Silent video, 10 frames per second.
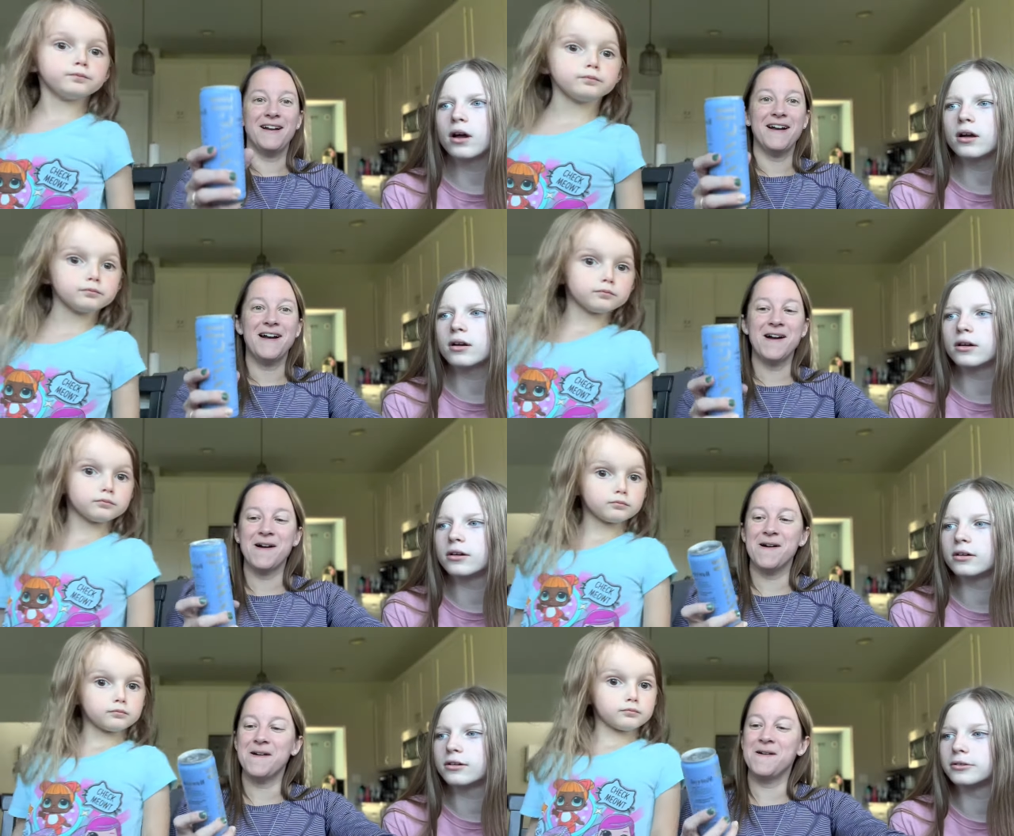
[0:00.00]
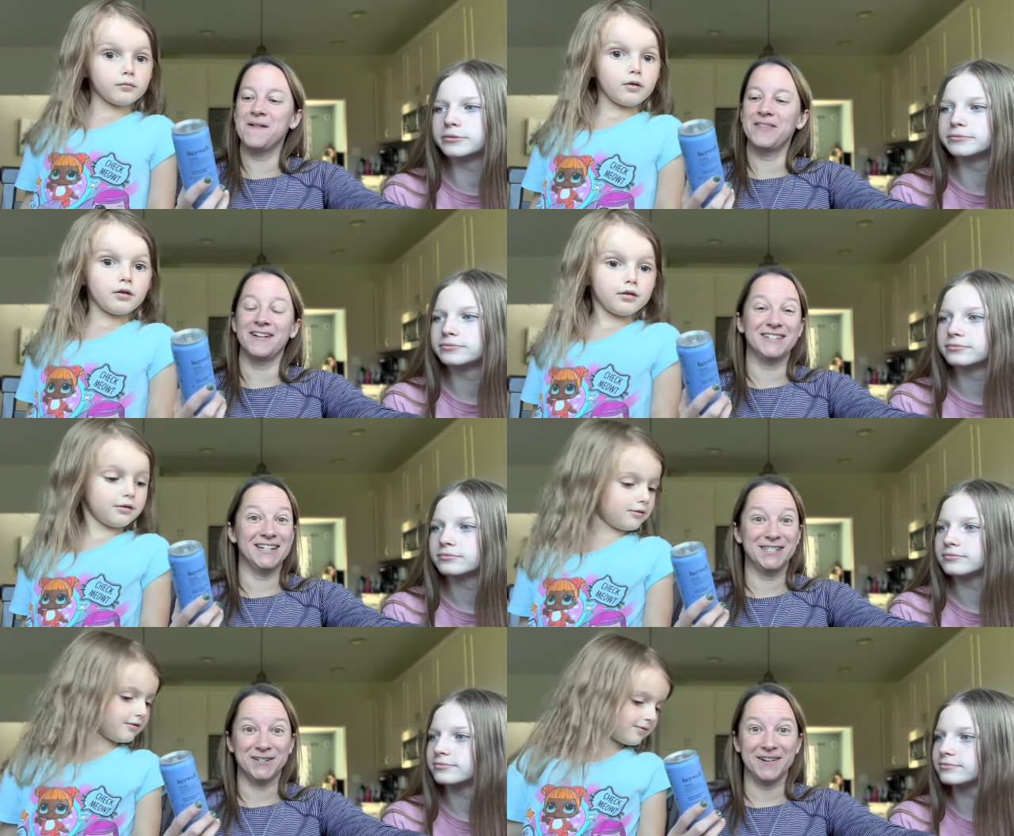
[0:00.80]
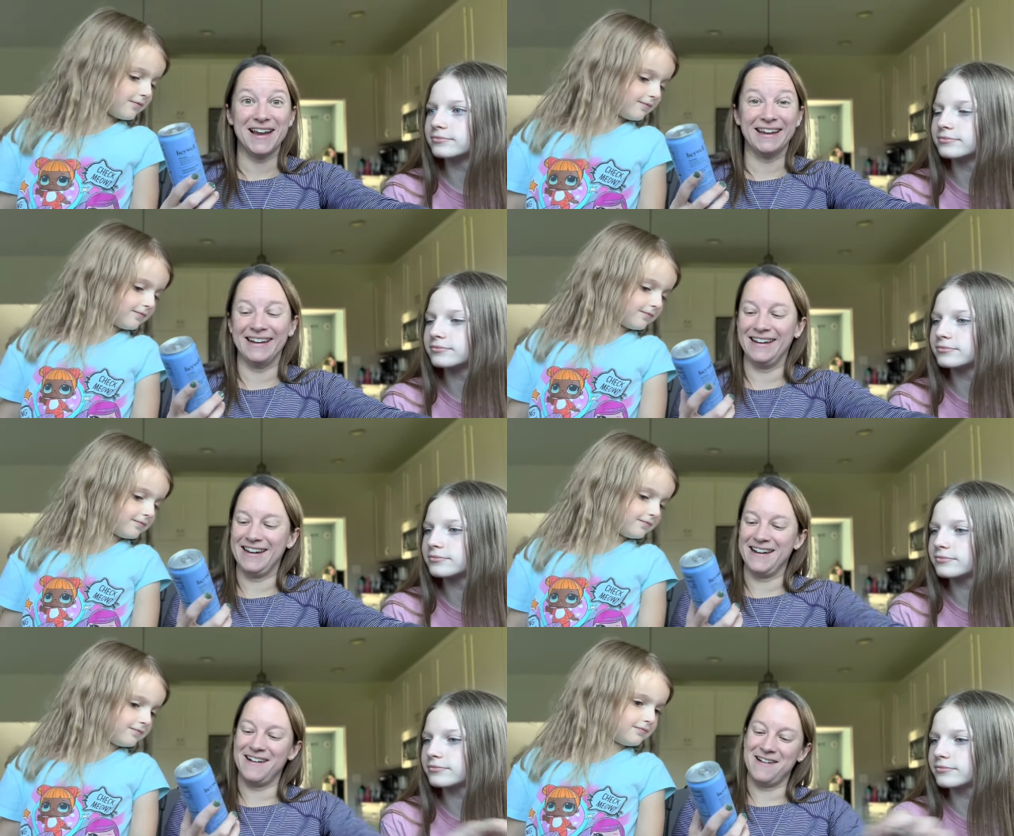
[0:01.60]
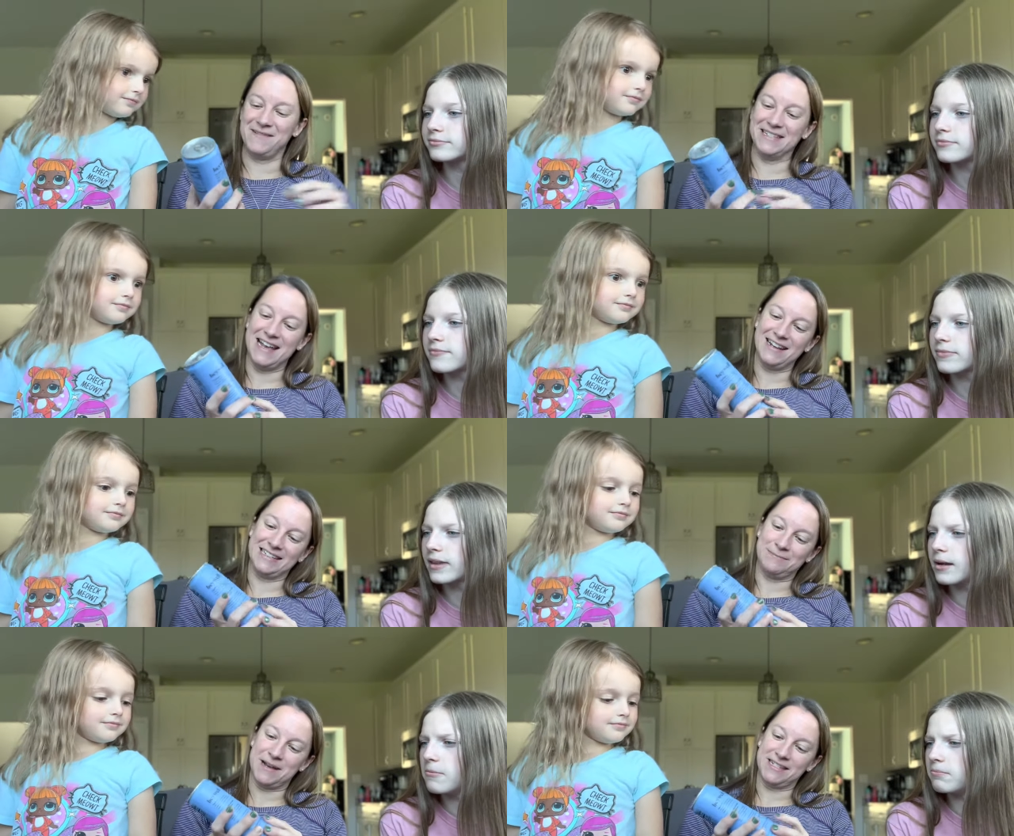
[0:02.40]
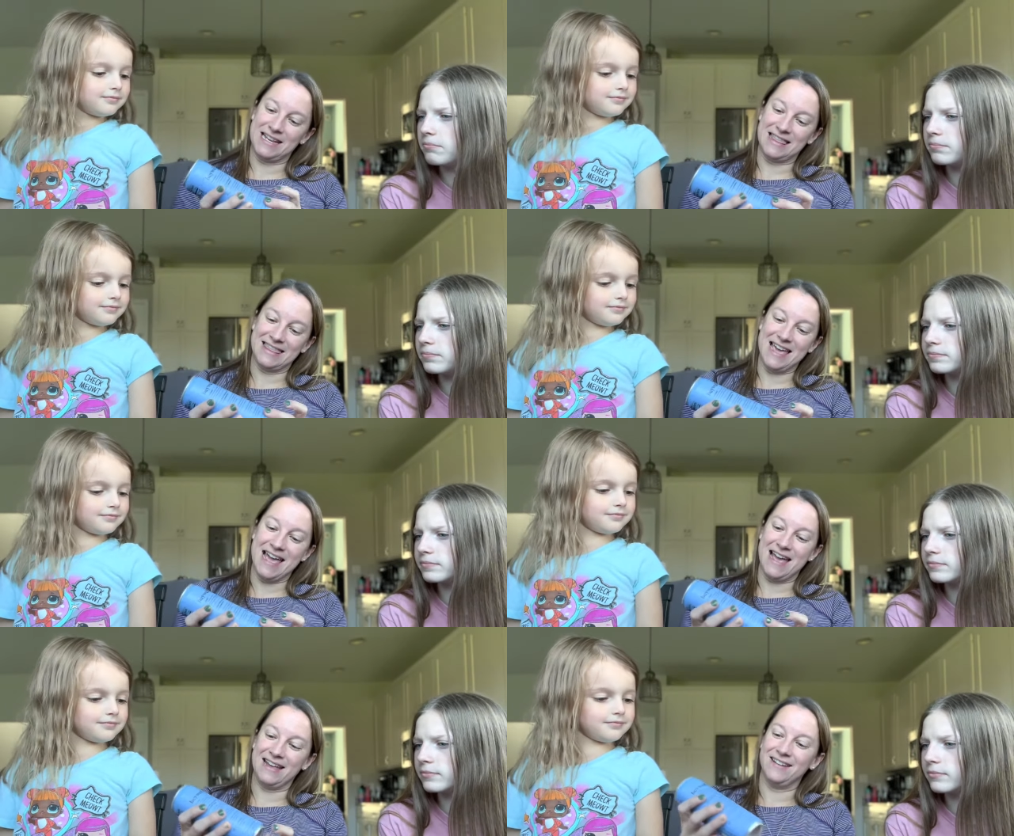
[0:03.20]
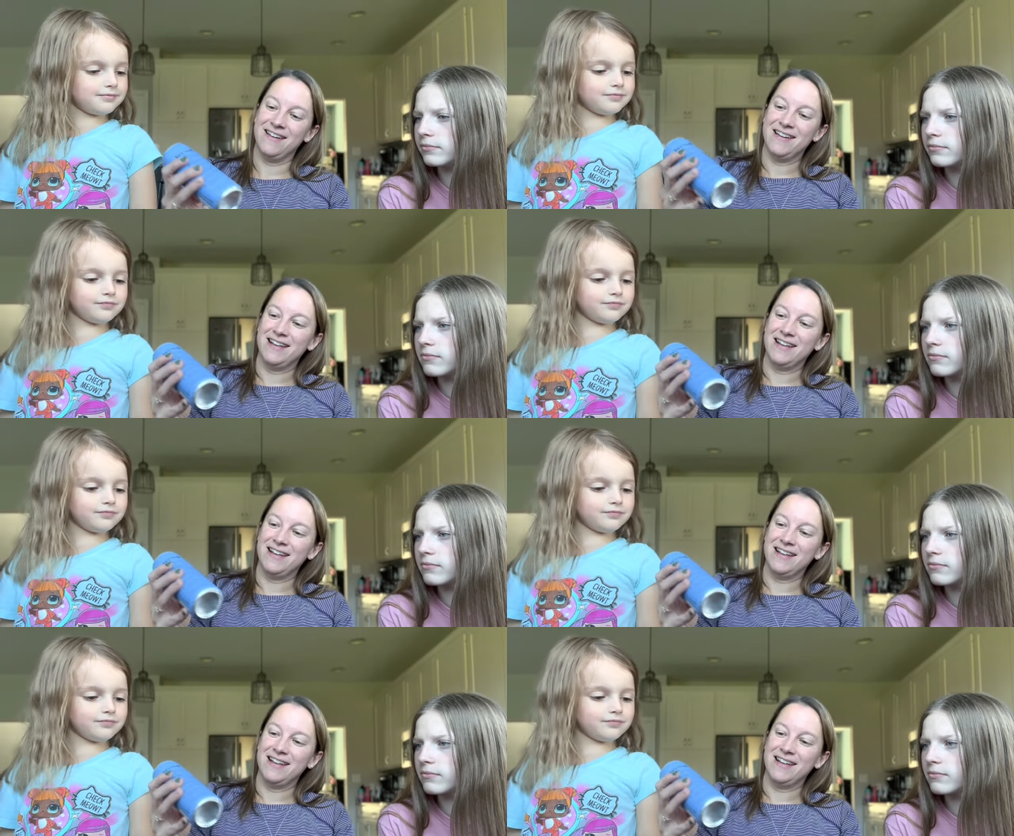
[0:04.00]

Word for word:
Speaker 1: Oh, there's a drink in here. I was not expecting that.